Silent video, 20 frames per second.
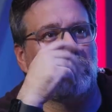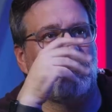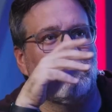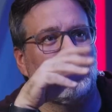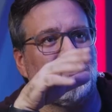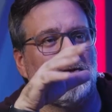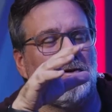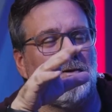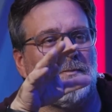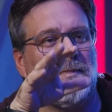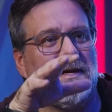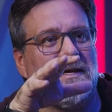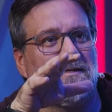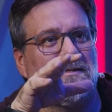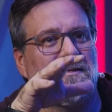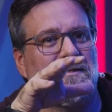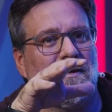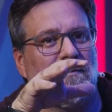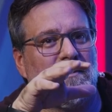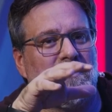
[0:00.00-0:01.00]
Those little
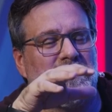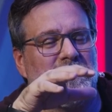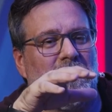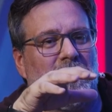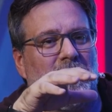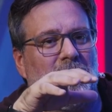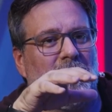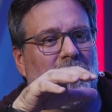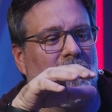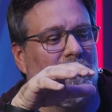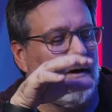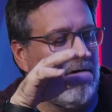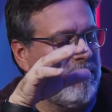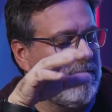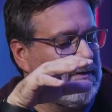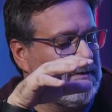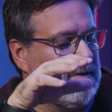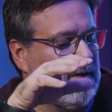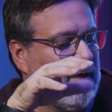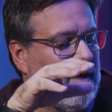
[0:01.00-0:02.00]
pieces that we saw are
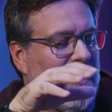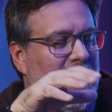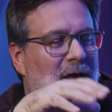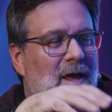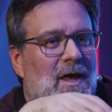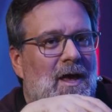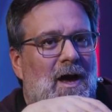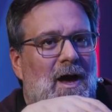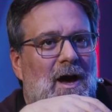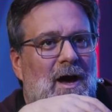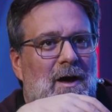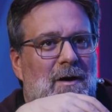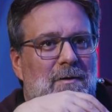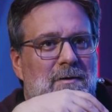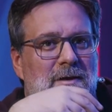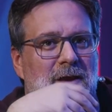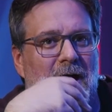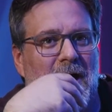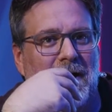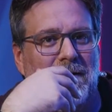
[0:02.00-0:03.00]
obviously
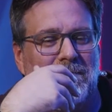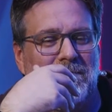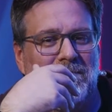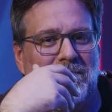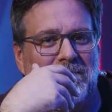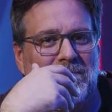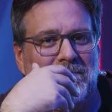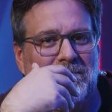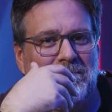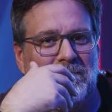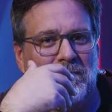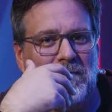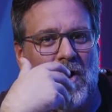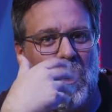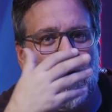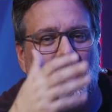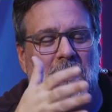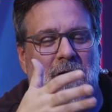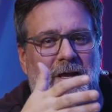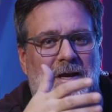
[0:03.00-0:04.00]
not
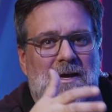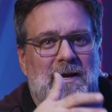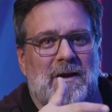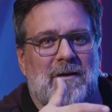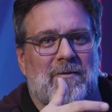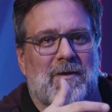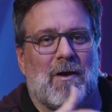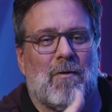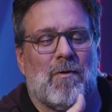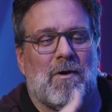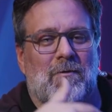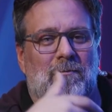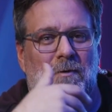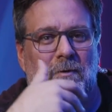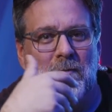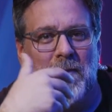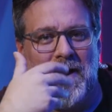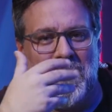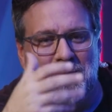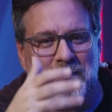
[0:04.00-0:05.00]
arted and everything. I want to
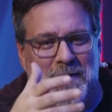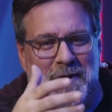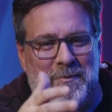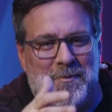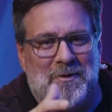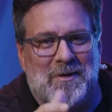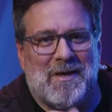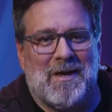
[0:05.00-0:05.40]
remind people